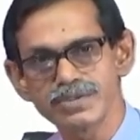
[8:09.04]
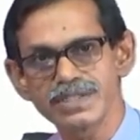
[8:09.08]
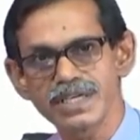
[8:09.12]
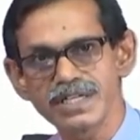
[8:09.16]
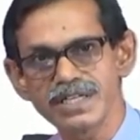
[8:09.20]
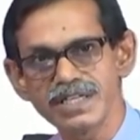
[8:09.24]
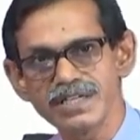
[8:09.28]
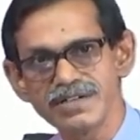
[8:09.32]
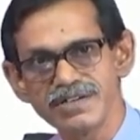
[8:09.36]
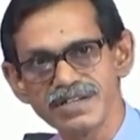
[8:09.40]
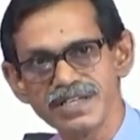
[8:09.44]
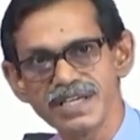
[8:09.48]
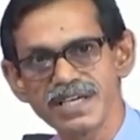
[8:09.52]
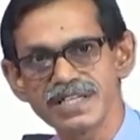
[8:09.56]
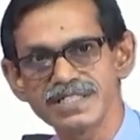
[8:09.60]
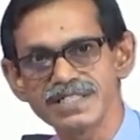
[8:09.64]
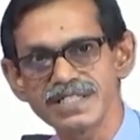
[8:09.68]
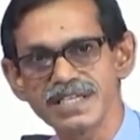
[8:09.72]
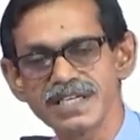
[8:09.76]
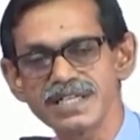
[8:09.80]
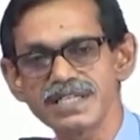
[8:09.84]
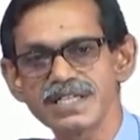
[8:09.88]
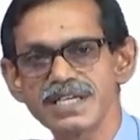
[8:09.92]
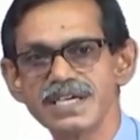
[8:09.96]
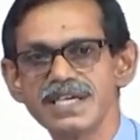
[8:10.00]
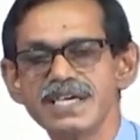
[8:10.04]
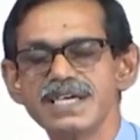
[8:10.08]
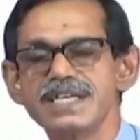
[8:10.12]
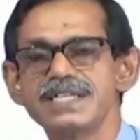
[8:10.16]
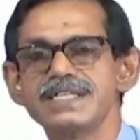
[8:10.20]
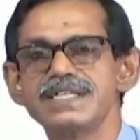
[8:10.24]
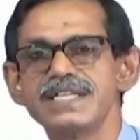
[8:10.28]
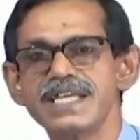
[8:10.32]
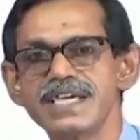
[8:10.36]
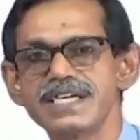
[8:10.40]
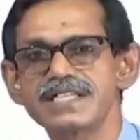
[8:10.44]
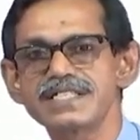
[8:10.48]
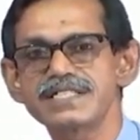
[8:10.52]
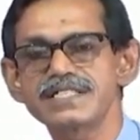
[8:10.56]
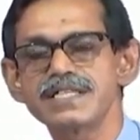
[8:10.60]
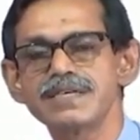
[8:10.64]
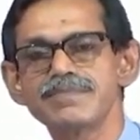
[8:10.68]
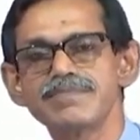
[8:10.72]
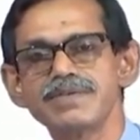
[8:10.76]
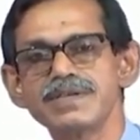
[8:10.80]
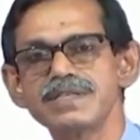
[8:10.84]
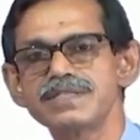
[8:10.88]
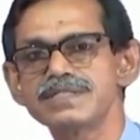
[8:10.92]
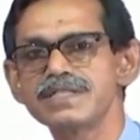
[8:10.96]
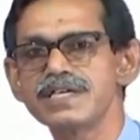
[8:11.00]
any reagent, next
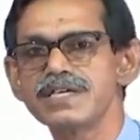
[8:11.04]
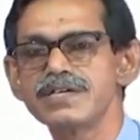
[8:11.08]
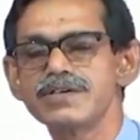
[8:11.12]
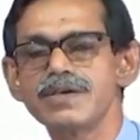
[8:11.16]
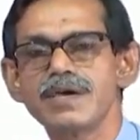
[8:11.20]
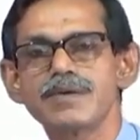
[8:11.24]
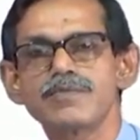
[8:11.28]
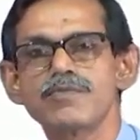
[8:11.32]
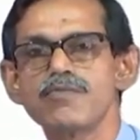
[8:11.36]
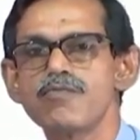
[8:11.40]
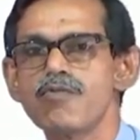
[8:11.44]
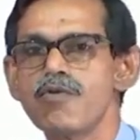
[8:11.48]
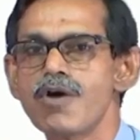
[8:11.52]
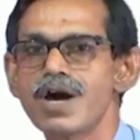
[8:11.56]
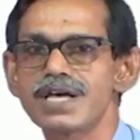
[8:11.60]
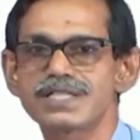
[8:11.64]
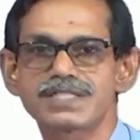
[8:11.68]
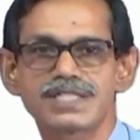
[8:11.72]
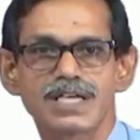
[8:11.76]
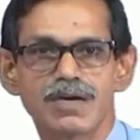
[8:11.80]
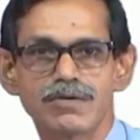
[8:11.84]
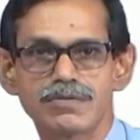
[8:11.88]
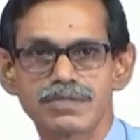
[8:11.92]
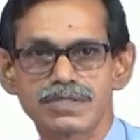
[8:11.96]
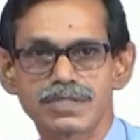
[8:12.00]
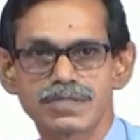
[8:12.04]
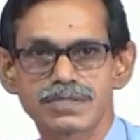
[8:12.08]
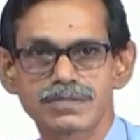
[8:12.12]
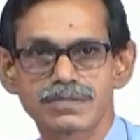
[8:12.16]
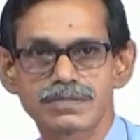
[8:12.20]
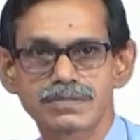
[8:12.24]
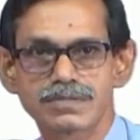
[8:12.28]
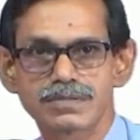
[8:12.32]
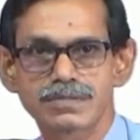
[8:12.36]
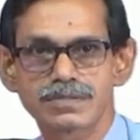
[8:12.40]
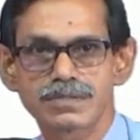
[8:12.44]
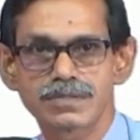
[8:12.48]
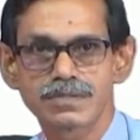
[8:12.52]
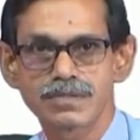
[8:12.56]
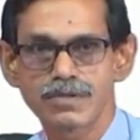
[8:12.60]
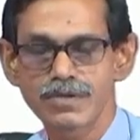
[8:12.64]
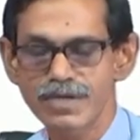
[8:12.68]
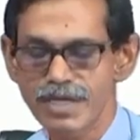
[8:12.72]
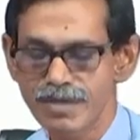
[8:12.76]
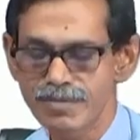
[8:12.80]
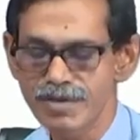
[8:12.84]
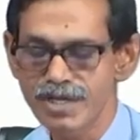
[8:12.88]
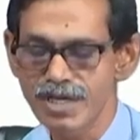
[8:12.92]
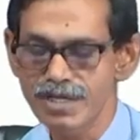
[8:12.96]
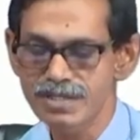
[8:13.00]
step is you have to wash out,
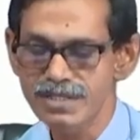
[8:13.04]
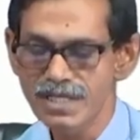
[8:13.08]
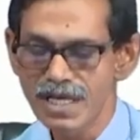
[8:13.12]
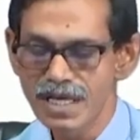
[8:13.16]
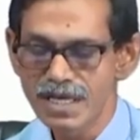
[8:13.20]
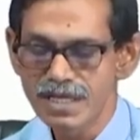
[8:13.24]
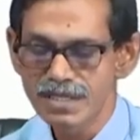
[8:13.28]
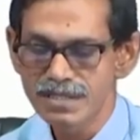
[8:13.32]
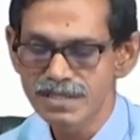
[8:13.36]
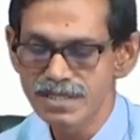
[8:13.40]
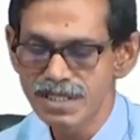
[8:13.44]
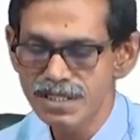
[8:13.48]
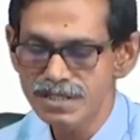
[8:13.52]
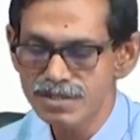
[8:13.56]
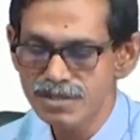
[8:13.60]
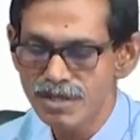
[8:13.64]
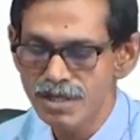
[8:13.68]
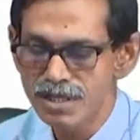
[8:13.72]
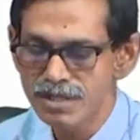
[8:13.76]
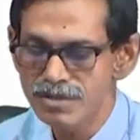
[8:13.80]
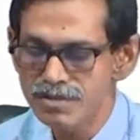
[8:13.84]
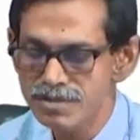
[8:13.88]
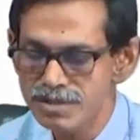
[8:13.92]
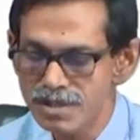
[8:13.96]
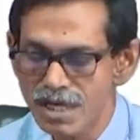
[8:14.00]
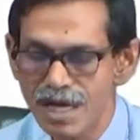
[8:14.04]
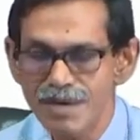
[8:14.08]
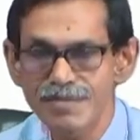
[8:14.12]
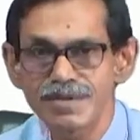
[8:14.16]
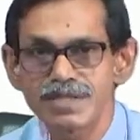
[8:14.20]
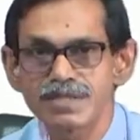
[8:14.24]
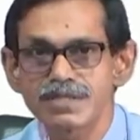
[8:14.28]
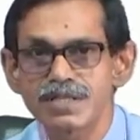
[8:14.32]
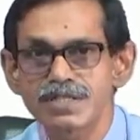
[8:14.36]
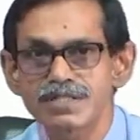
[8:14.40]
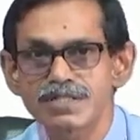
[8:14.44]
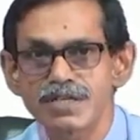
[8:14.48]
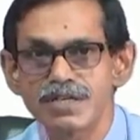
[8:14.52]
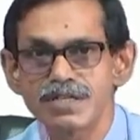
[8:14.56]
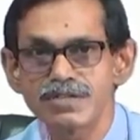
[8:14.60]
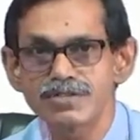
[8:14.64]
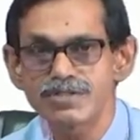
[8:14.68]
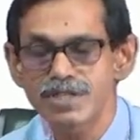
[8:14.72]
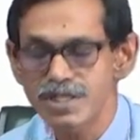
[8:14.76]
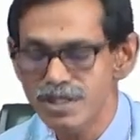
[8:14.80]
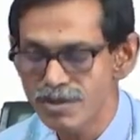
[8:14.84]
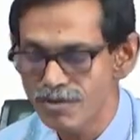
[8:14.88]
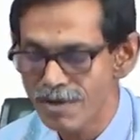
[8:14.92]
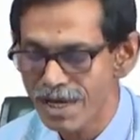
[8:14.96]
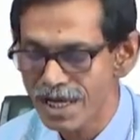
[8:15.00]
okay, because this solution, I mean the
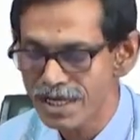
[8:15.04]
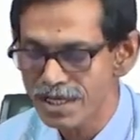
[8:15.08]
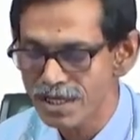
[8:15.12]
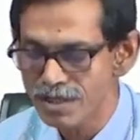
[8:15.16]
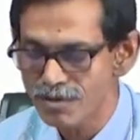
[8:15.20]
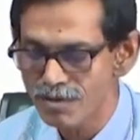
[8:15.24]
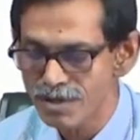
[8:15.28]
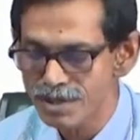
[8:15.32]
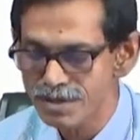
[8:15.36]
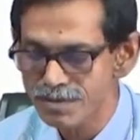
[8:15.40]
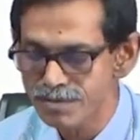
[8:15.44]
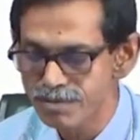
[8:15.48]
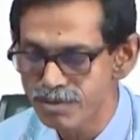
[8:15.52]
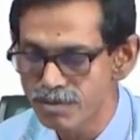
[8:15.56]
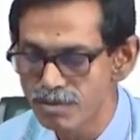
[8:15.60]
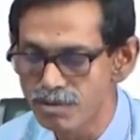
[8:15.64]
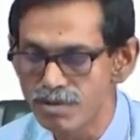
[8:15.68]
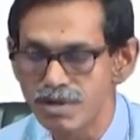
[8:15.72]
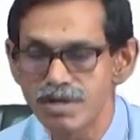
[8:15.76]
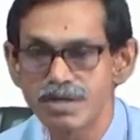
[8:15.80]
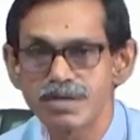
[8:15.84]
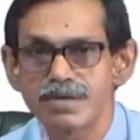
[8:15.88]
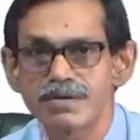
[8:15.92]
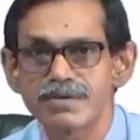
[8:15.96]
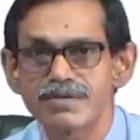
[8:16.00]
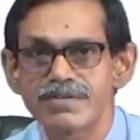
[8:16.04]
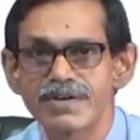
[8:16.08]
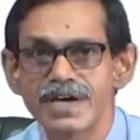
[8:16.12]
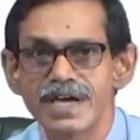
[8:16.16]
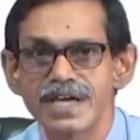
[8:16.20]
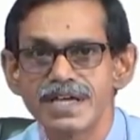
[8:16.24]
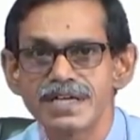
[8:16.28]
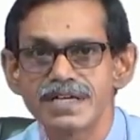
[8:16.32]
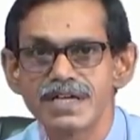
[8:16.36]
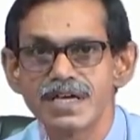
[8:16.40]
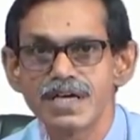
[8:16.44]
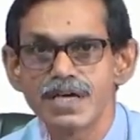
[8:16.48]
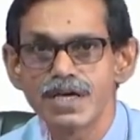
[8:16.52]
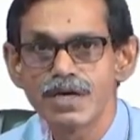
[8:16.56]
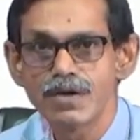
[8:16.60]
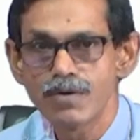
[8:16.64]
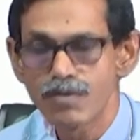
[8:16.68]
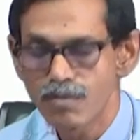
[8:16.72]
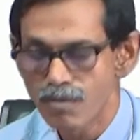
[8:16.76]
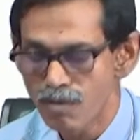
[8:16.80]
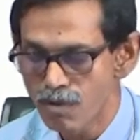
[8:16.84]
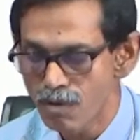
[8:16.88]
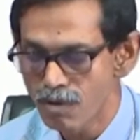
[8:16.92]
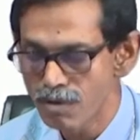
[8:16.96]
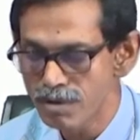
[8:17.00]
solution you added was full, right,
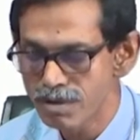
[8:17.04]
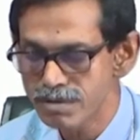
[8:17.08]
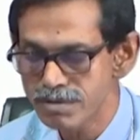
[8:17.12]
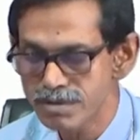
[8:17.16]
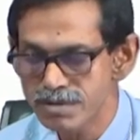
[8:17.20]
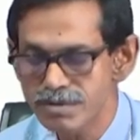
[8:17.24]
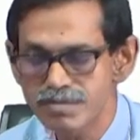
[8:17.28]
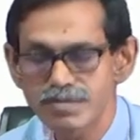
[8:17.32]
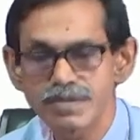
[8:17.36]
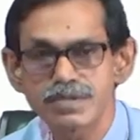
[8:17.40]
whole